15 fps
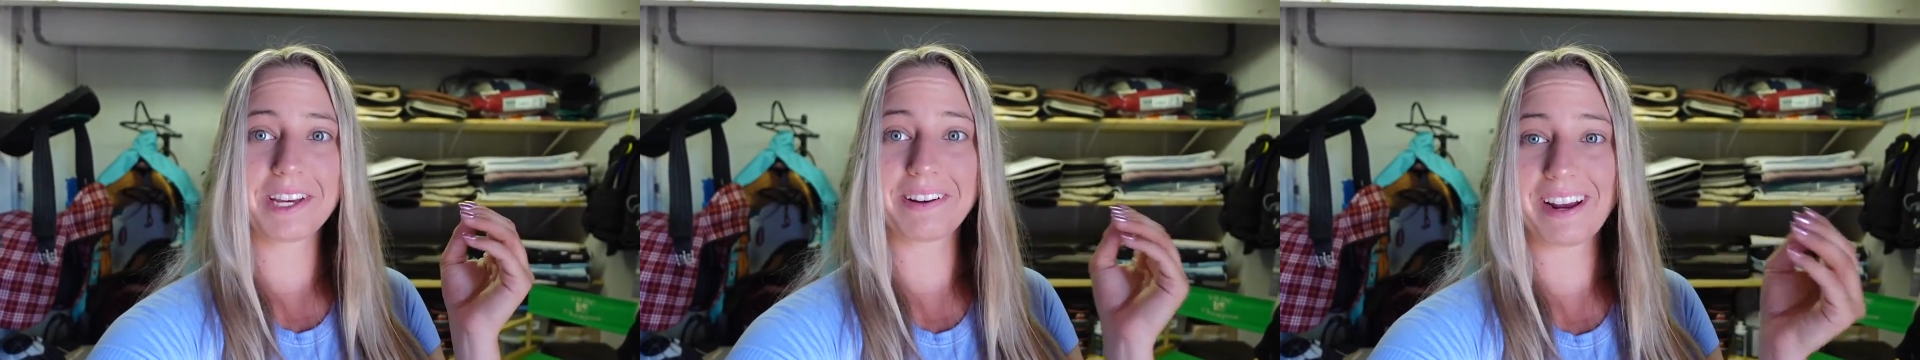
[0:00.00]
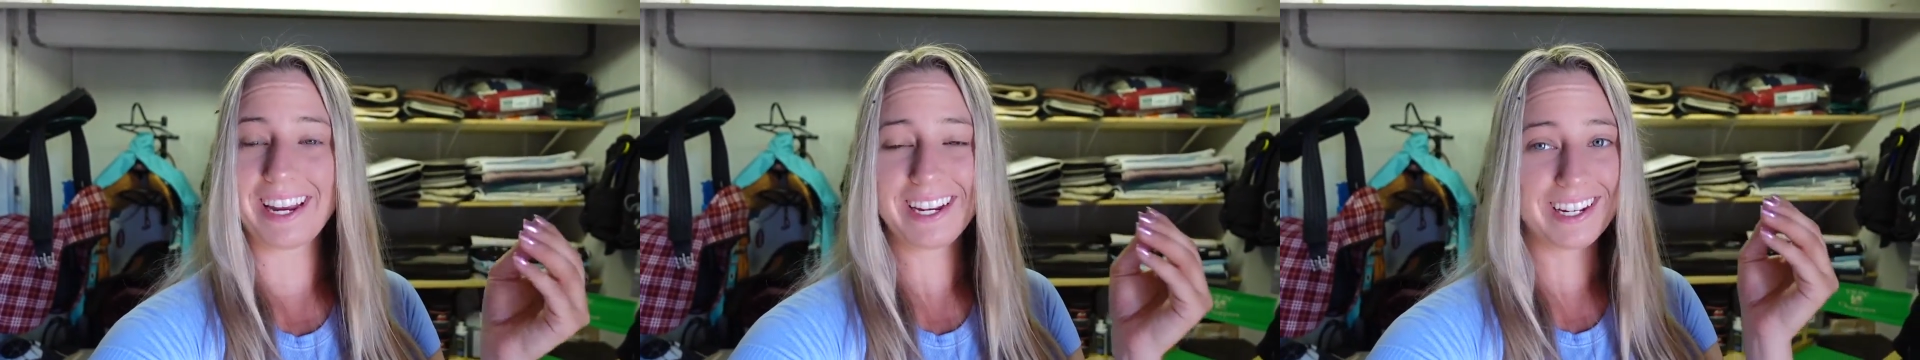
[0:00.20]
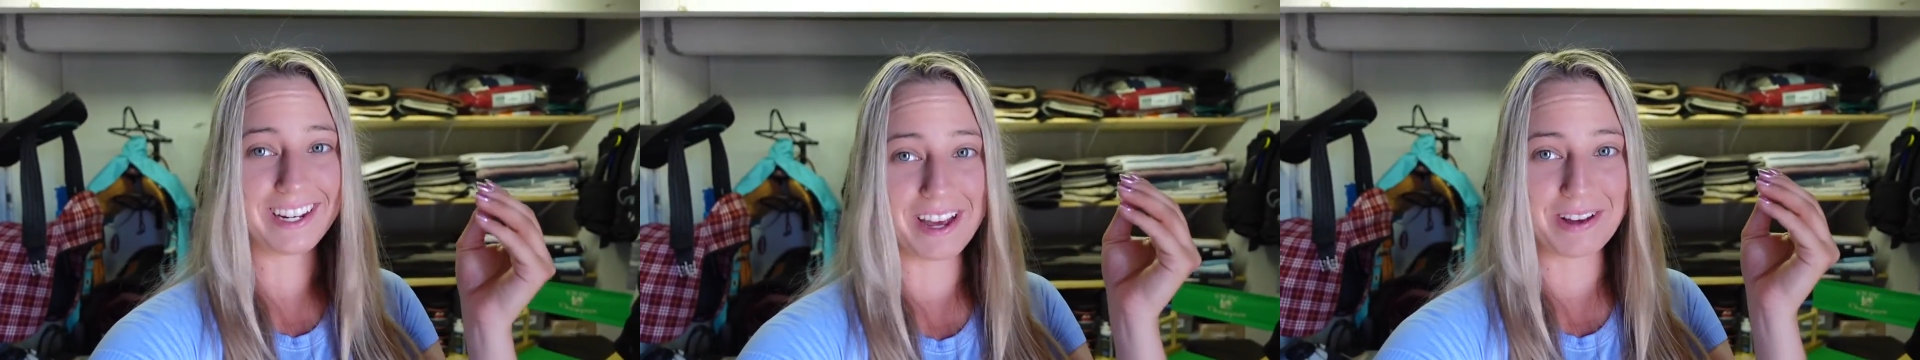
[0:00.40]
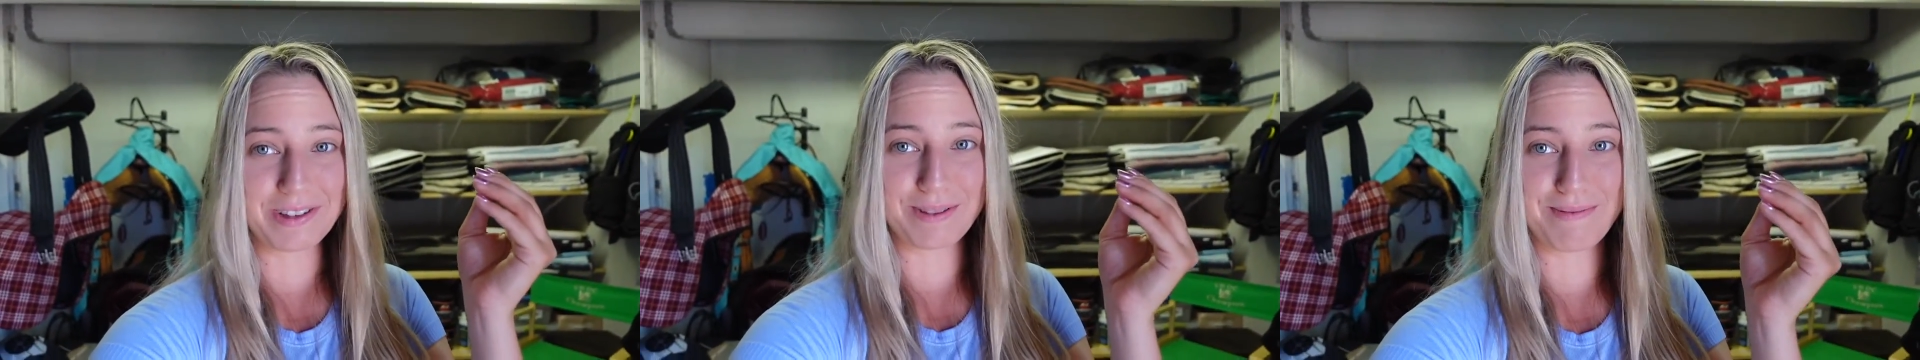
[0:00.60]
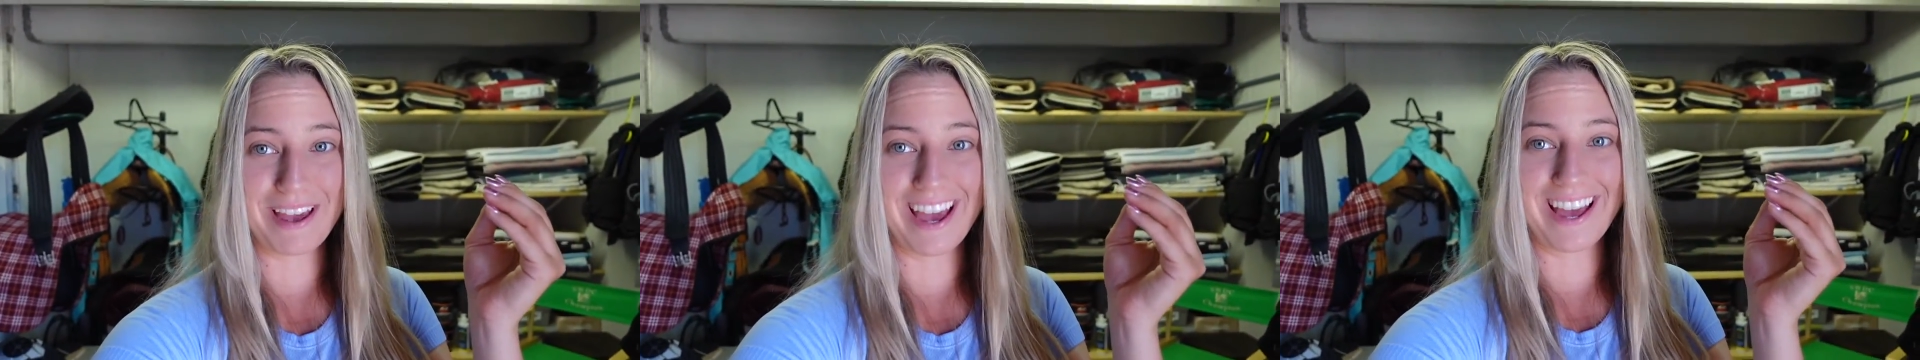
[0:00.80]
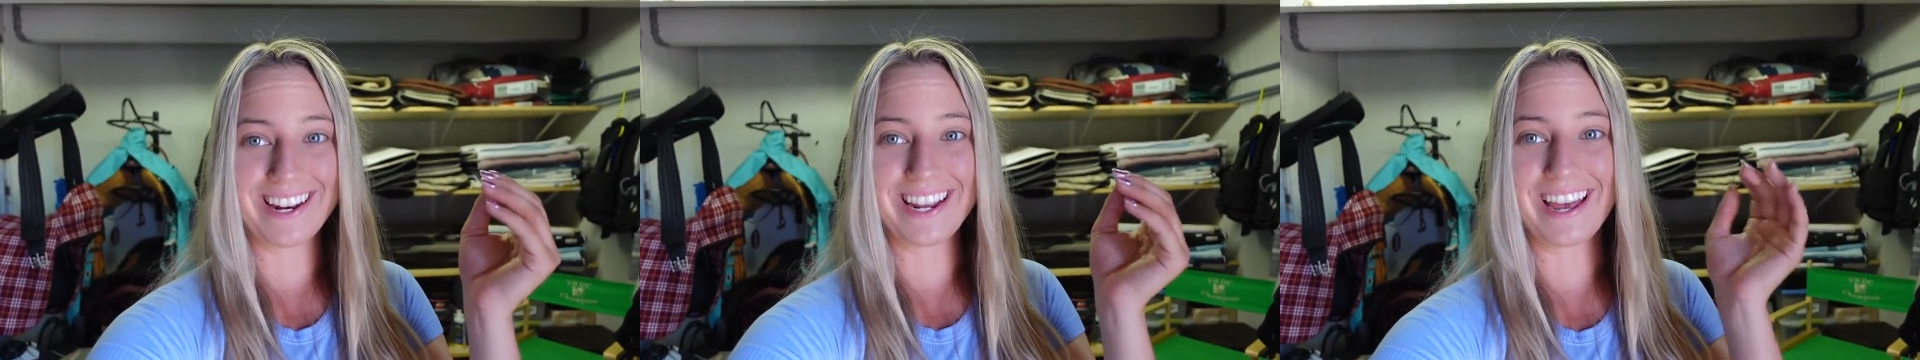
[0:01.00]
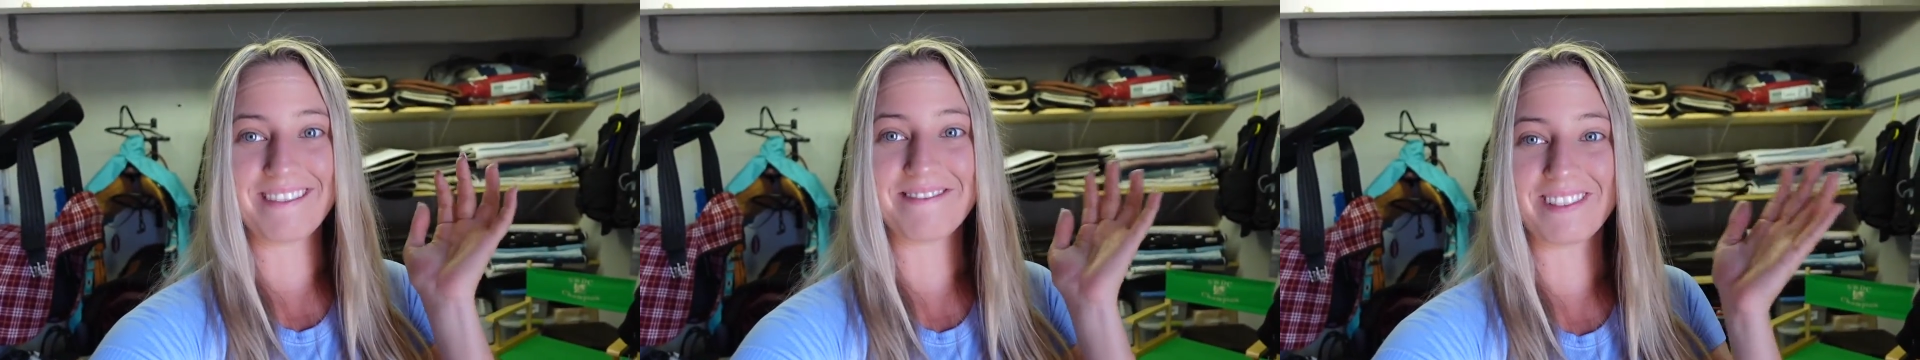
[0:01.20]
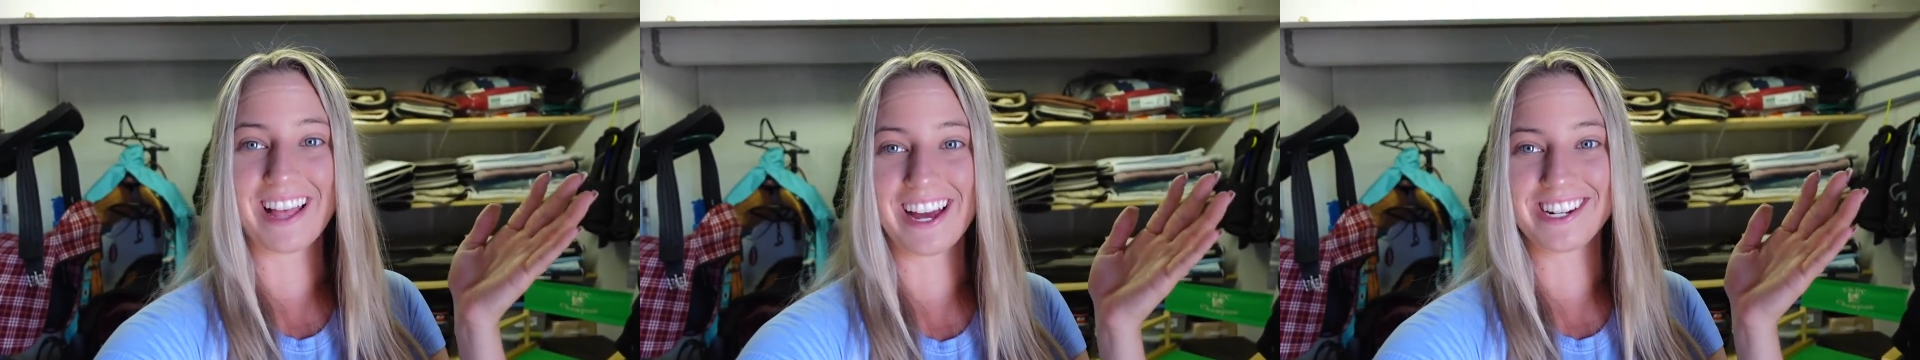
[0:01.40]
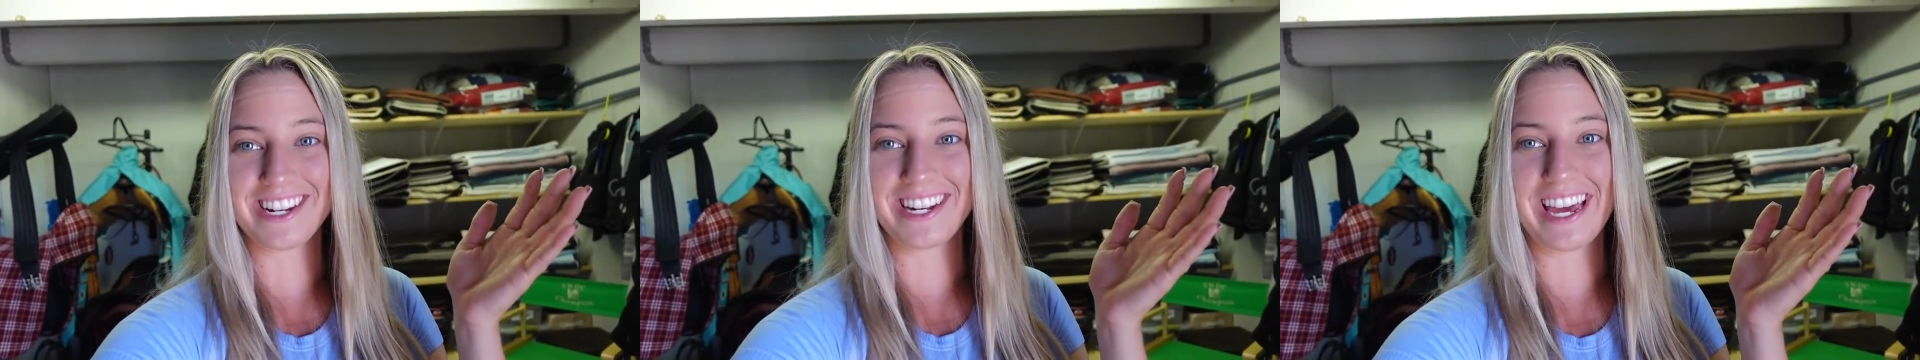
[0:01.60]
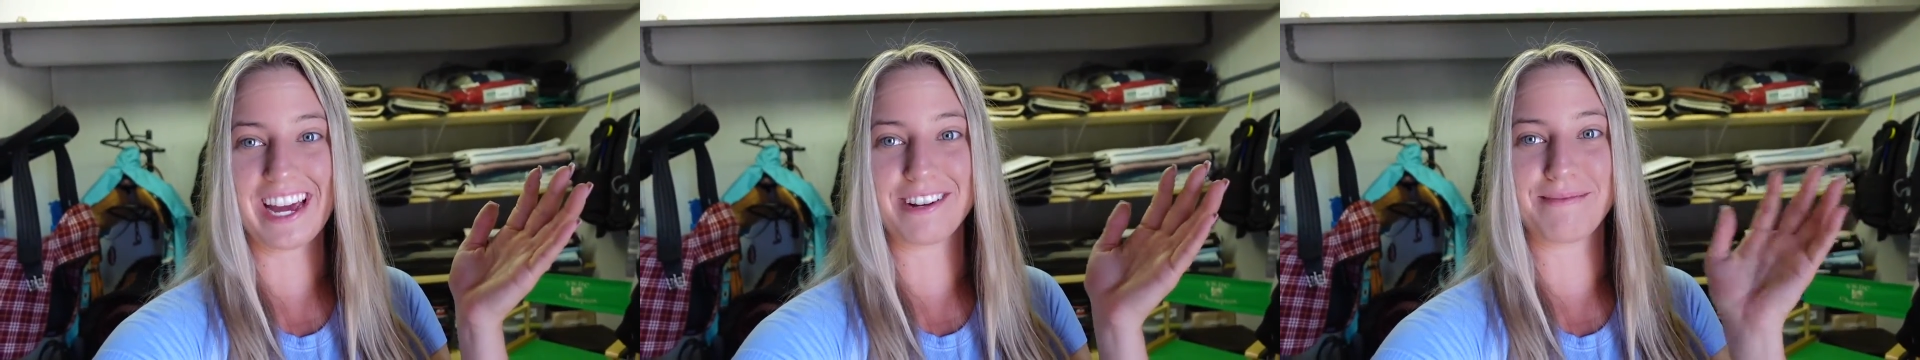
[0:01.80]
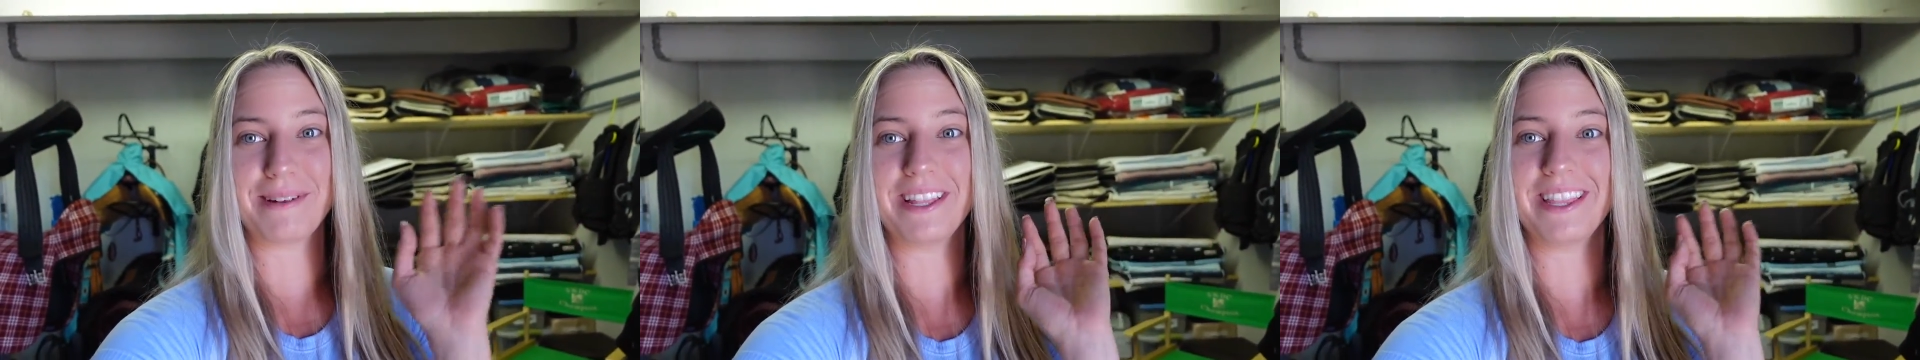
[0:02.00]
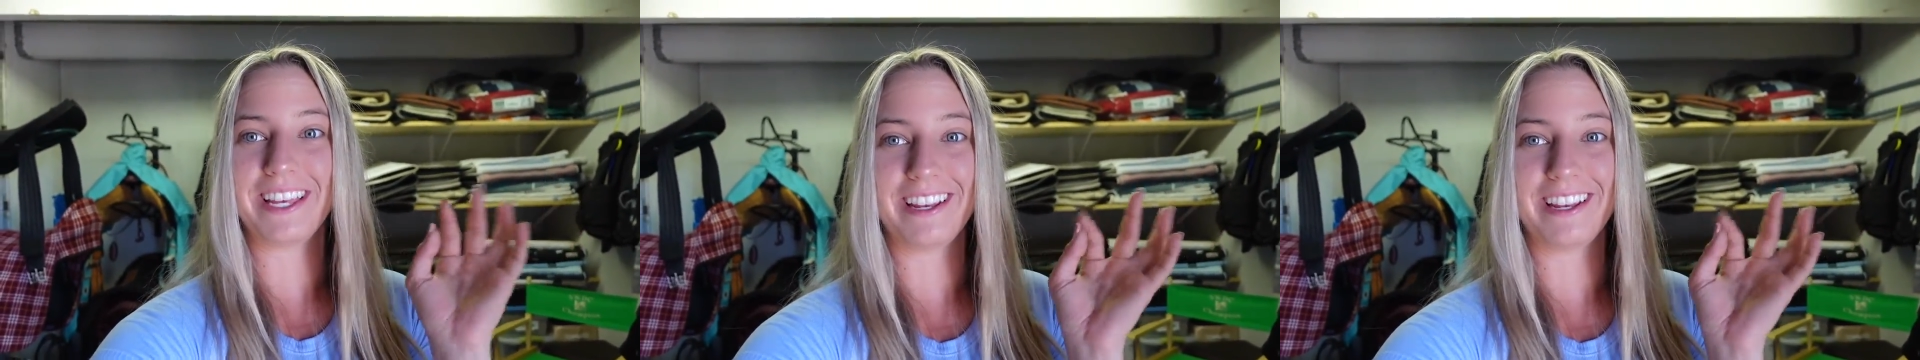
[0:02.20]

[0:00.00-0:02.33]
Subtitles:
noseband and flash attachment.